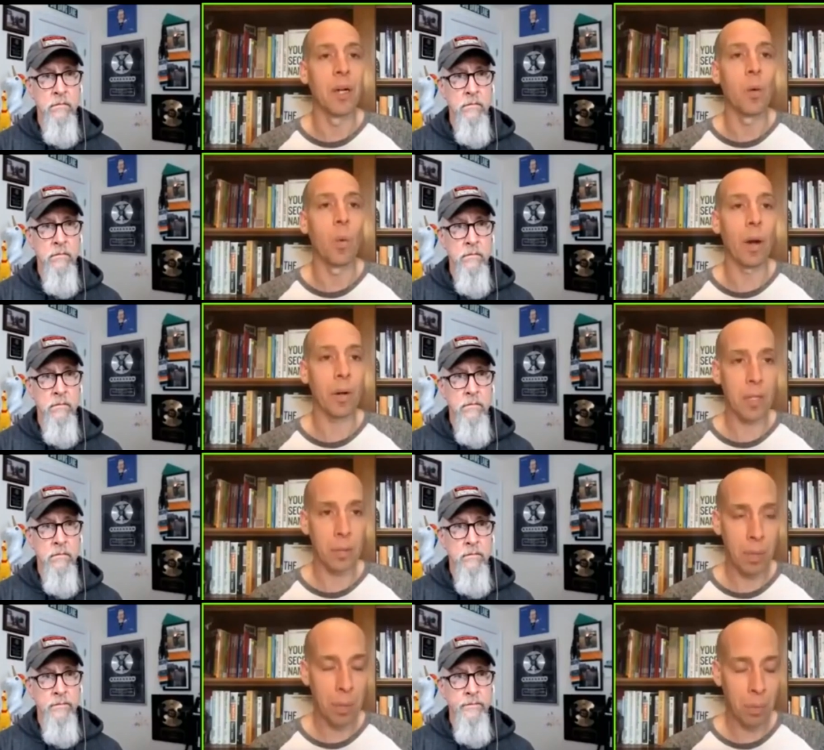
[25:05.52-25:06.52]
Speaker 1: where can
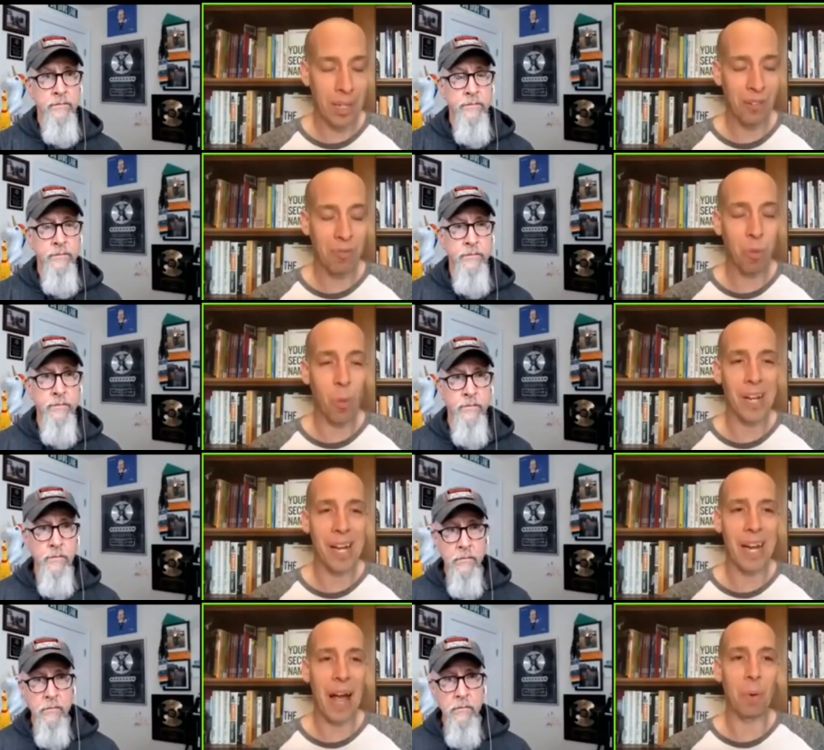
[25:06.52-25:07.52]
people get a forty-eight
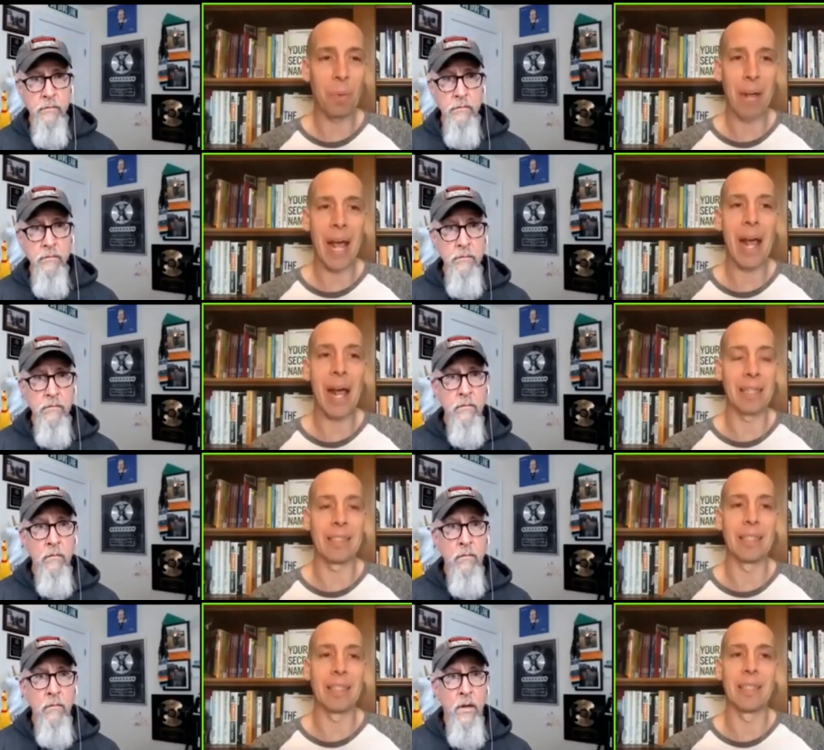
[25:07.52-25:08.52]
hour
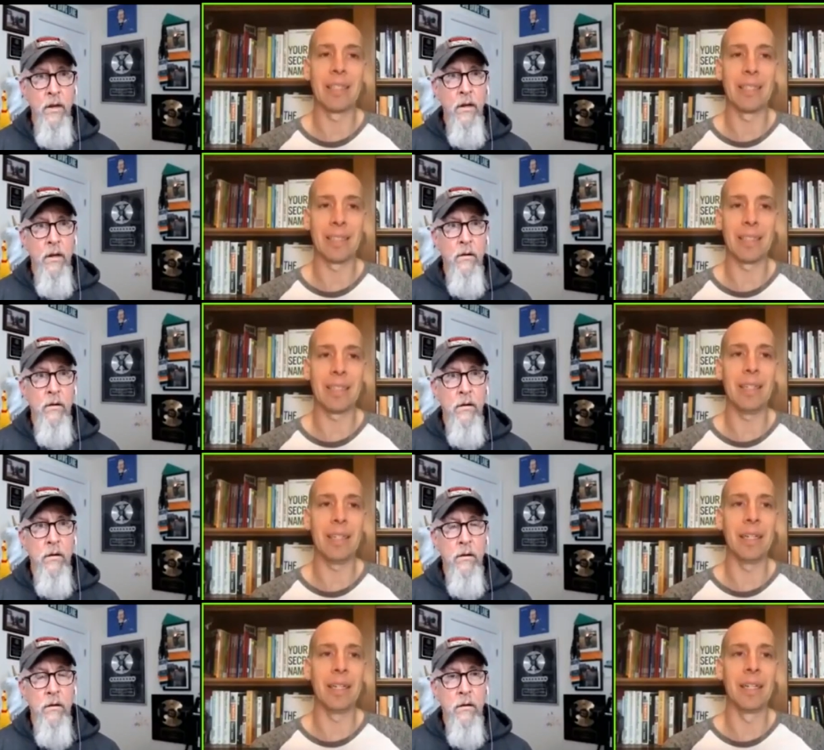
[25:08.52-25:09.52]
pass to
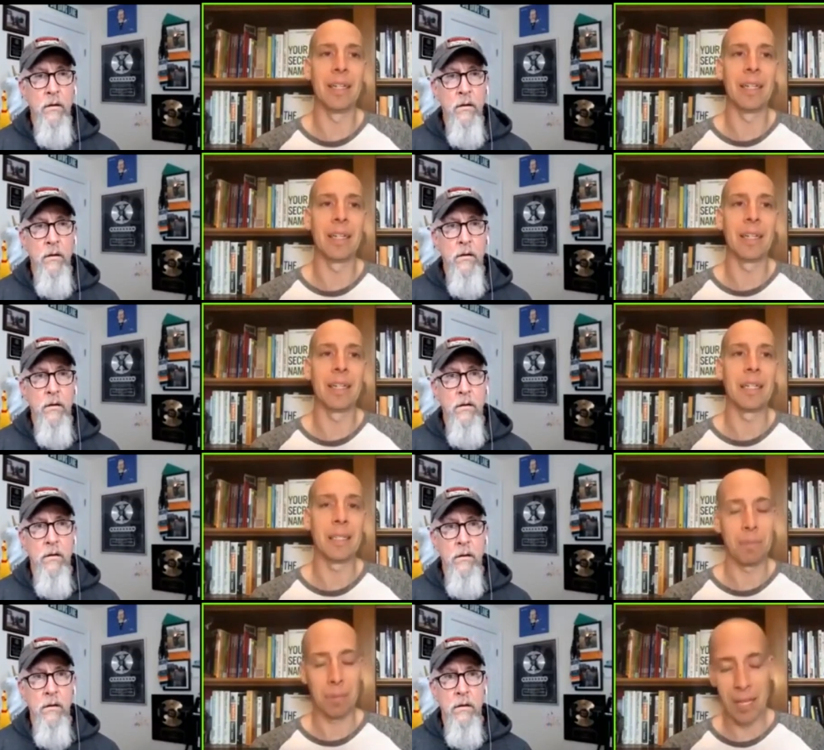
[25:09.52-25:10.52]
see
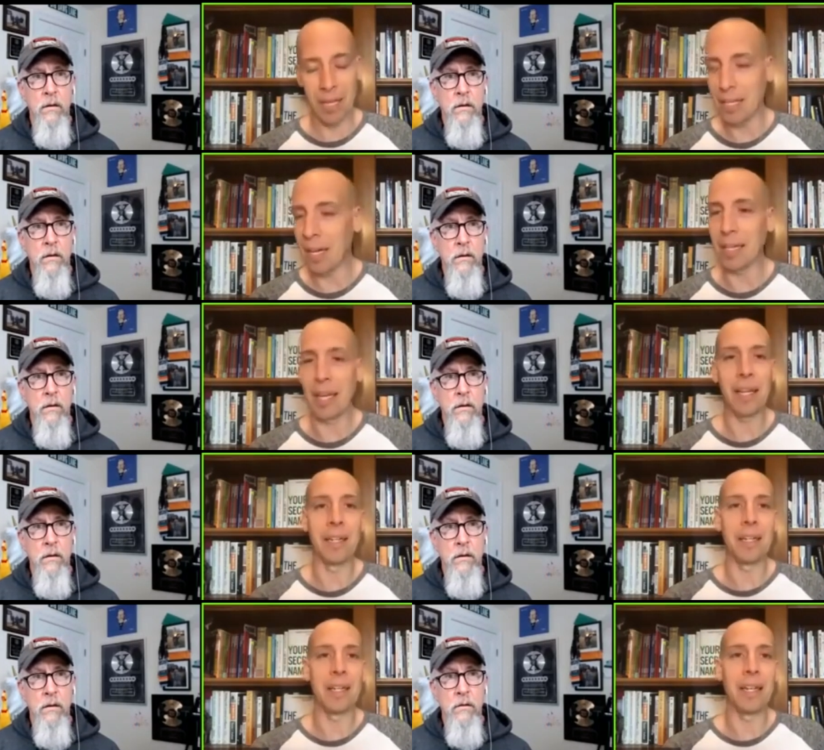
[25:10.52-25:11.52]
it again
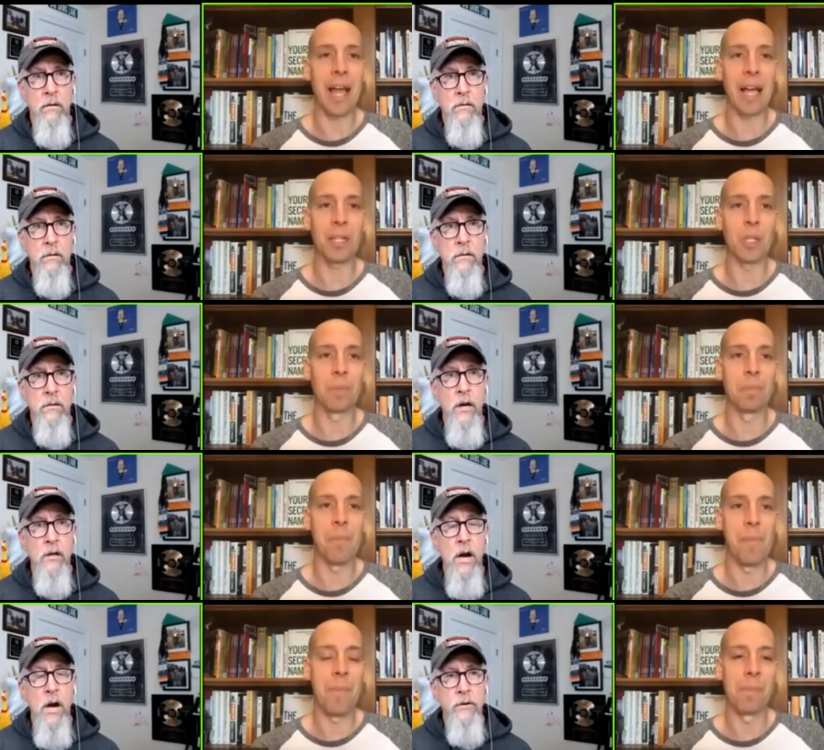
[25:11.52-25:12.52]
in
Speaker 2: action? Well, go
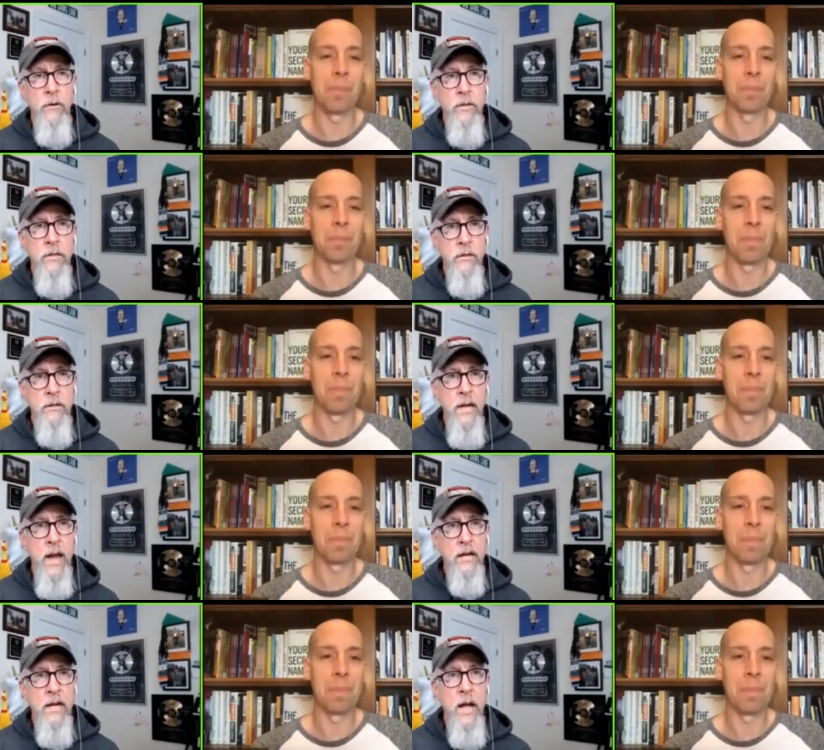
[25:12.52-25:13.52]
to author wizards
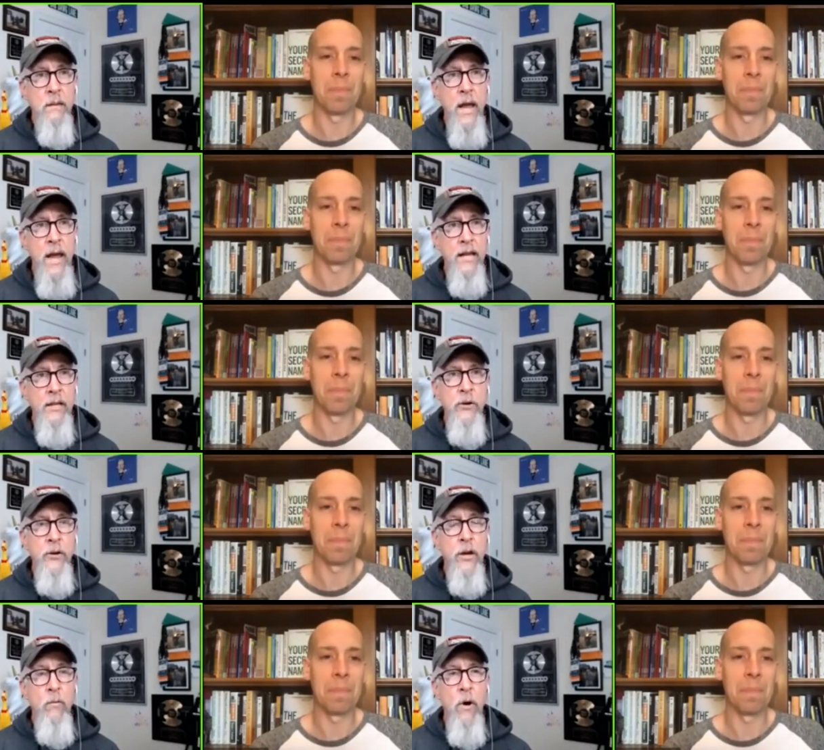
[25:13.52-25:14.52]
dot com and you
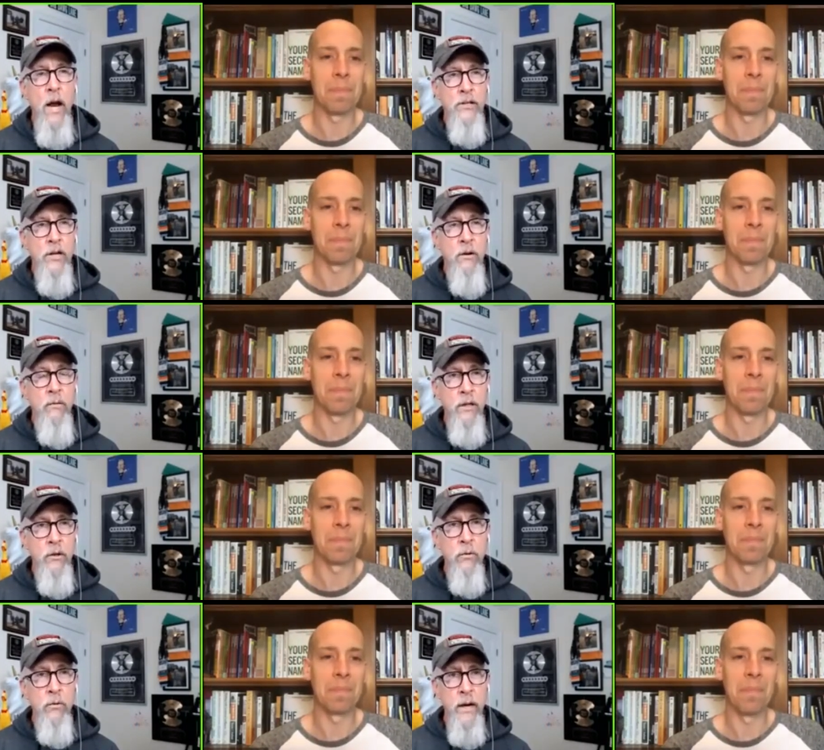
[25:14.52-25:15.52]
can watch a really
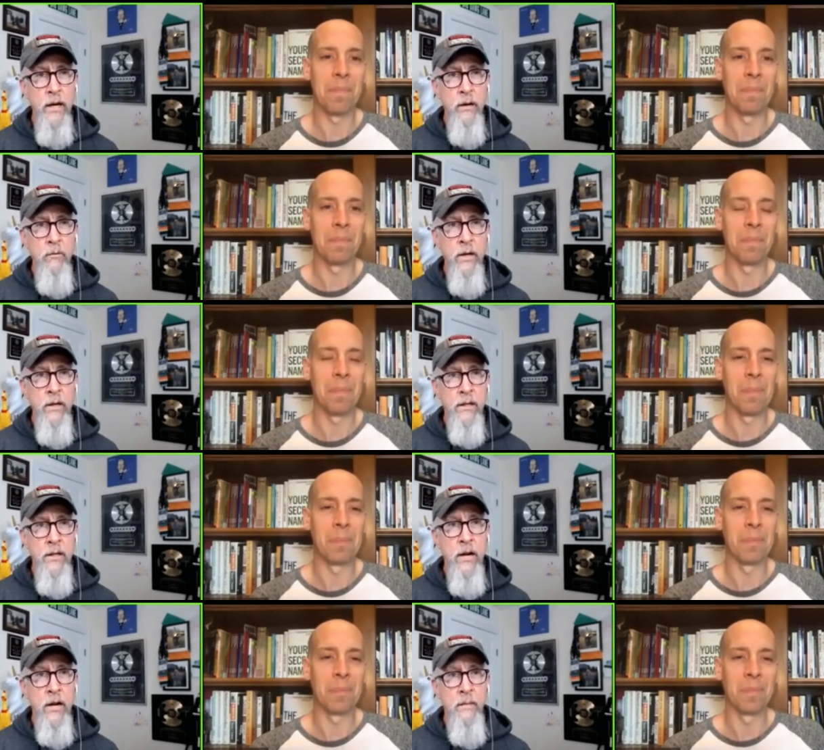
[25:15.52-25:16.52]
cool training with
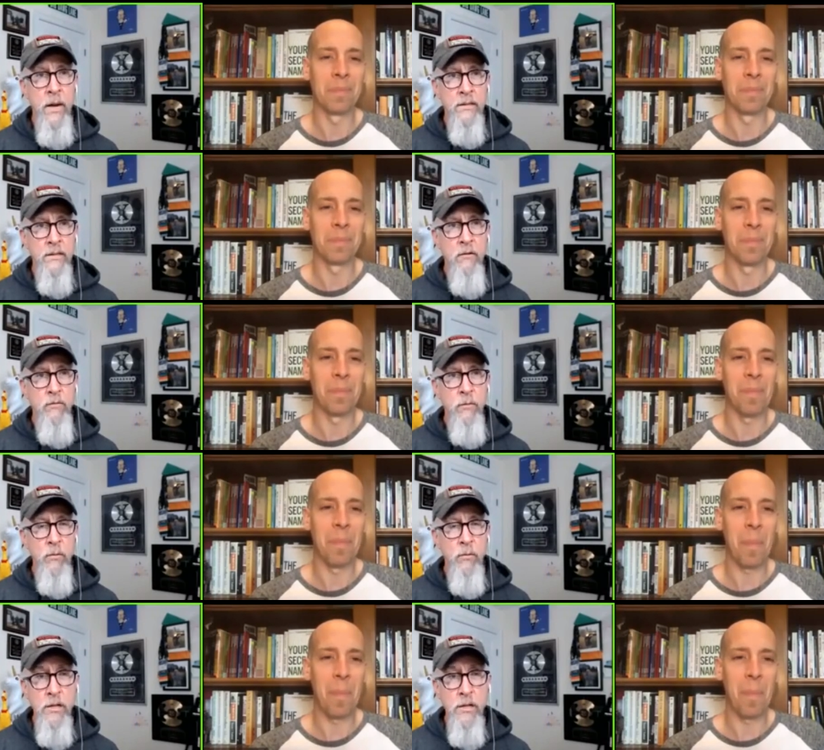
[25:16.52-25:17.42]
Kary and myself, where we'll